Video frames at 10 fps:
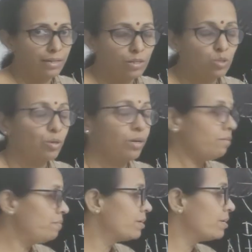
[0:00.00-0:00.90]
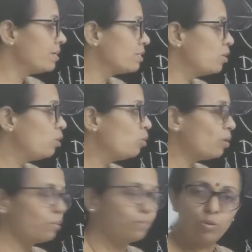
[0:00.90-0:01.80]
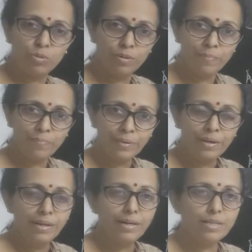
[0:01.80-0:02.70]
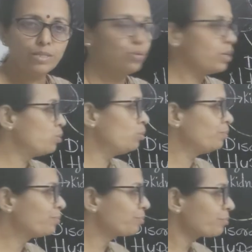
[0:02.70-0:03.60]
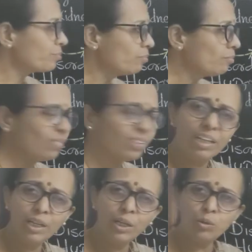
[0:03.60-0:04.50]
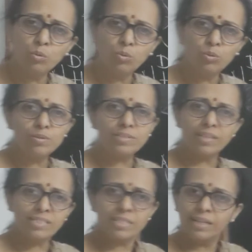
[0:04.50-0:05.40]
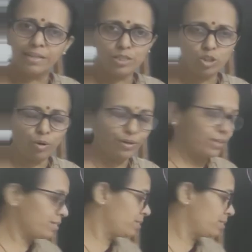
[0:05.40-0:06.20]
So if it is in low amount, it is going to lead to such disorders.